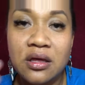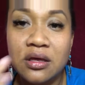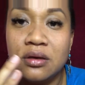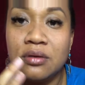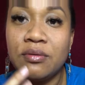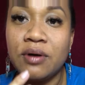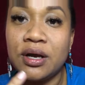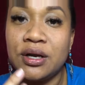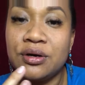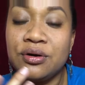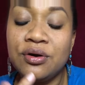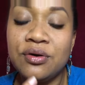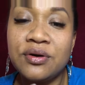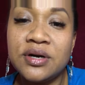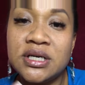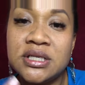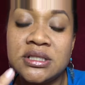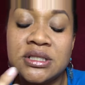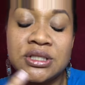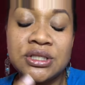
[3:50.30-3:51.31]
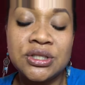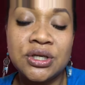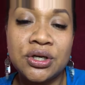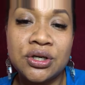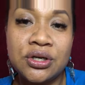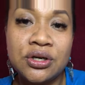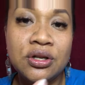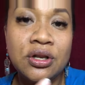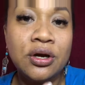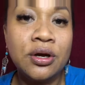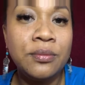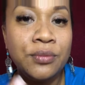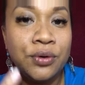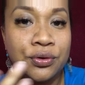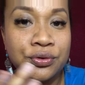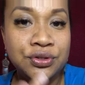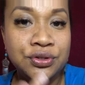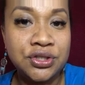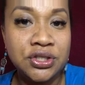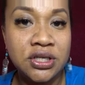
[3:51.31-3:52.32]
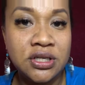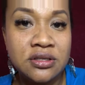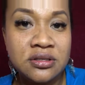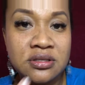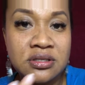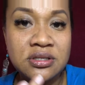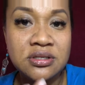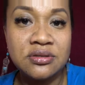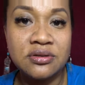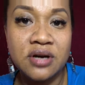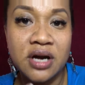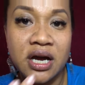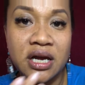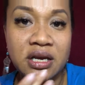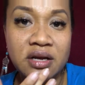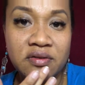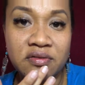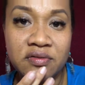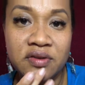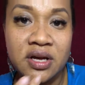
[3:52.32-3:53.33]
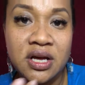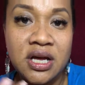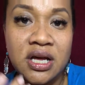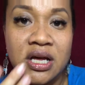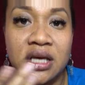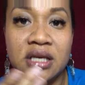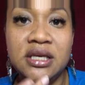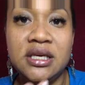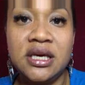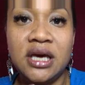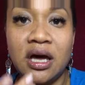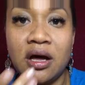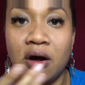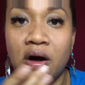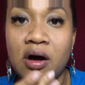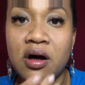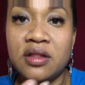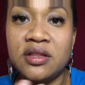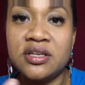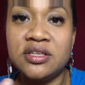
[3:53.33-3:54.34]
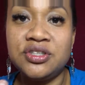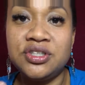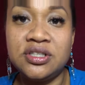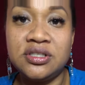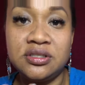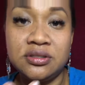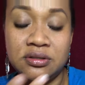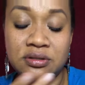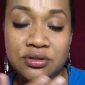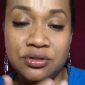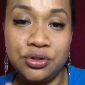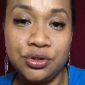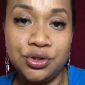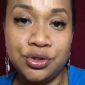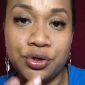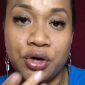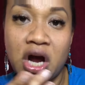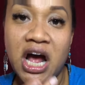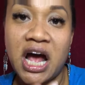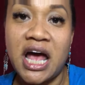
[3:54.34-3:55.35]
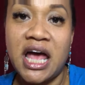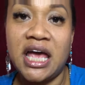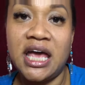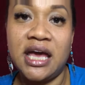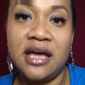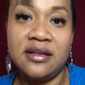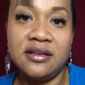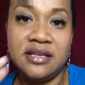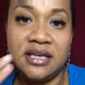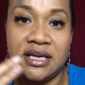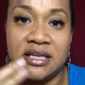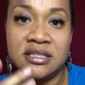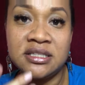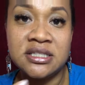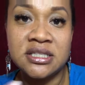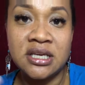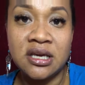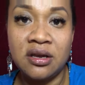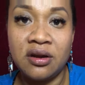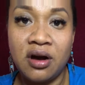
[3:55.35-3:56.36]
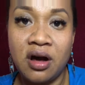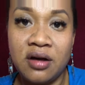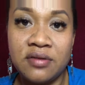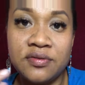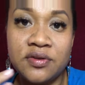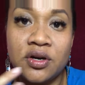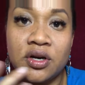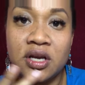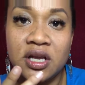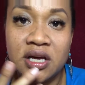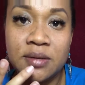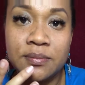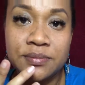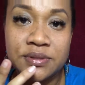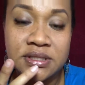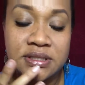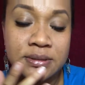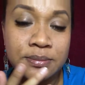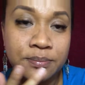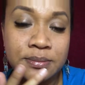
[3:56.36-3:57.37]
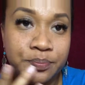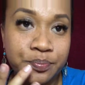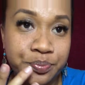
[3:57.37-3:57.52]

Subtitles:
You want to go in circular motions to kind of get all the dry and dead skin off your lips.